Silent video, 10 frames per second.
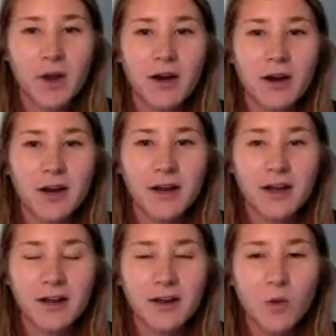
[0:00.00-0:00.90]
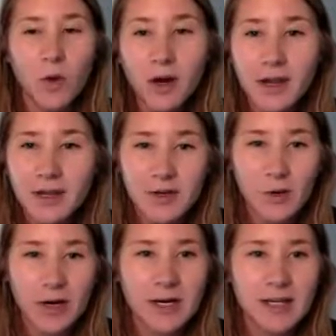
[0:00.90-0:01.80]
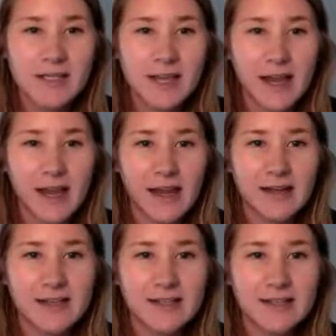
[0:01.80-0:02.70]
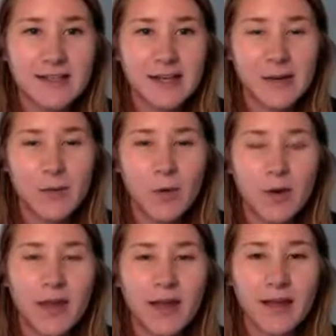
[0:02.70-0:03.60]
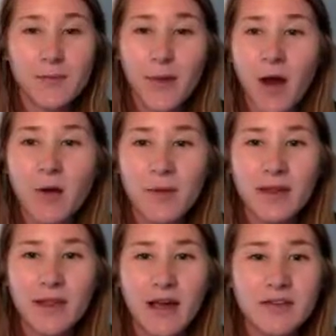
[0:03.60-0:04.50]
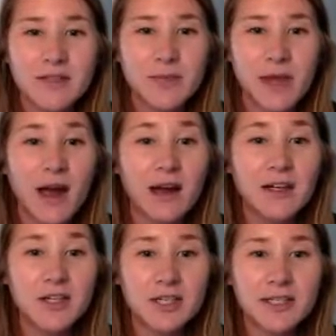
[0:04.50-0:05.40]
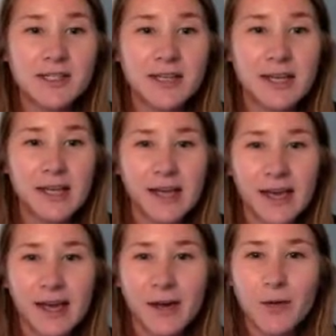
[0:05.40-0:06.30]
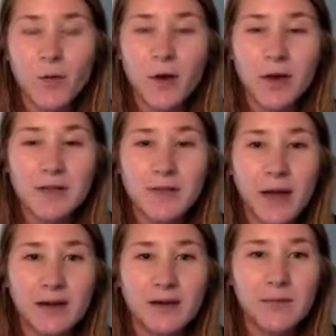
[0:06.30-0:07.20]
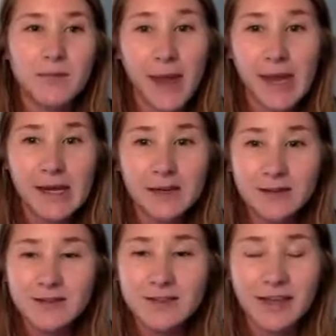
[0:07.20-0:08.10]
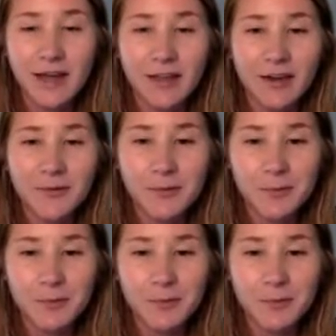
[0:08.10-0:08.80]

we are working towards and um, where that empowerment lies beyond just uh, what has been made together